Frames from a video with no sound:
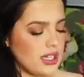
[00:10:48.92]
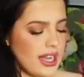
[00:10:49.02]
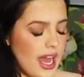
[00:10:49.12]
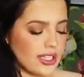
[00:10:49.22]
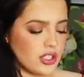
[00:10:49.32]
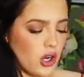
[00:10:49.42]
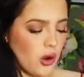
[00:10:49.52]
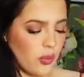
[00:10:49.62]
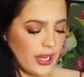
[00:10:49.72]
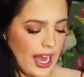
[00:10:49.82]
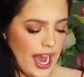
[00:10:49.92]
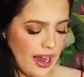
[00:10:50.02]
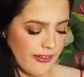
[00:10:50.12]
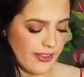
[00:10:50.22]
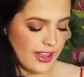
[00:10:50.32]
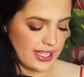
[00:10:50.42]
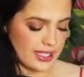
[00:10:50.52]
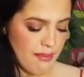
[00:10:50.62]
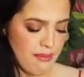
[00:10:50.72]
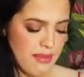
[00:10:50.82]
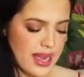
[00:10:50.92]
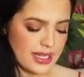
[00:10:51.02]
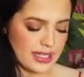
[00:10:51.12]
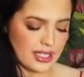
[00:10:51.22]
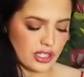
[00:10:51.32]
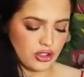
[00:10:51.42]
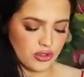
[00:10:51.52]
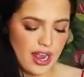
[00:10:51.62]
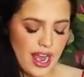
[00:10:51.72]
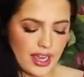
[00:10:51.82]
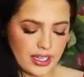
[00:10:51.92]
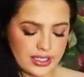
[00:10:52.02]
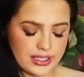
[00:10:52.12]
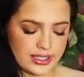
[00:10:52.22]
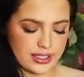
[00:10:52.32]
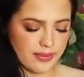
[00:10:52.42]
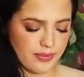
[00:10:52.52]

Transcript: Next up, we have this mint dress.